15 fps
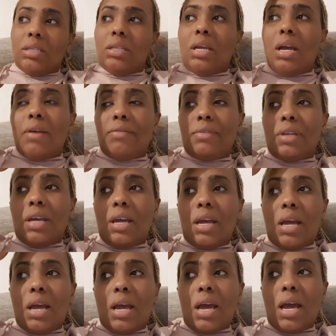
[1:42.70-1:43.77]
after
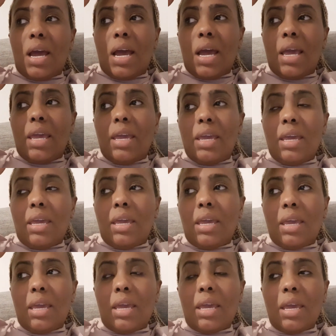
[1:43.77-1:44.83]
I
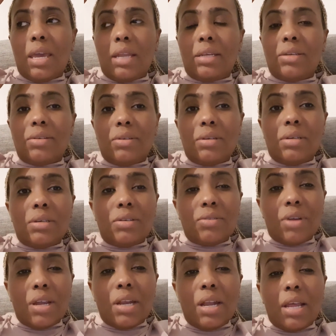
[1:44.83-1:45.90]
had
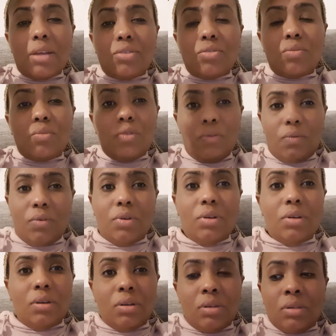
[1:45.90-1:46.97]
tried to move on,
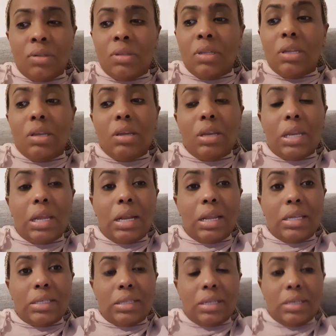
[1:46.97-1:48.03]
he
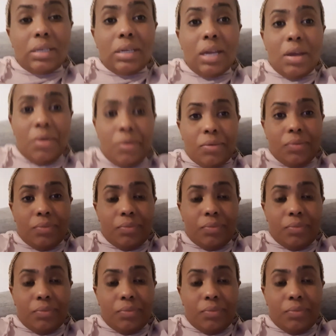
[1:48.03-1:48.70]
realized that now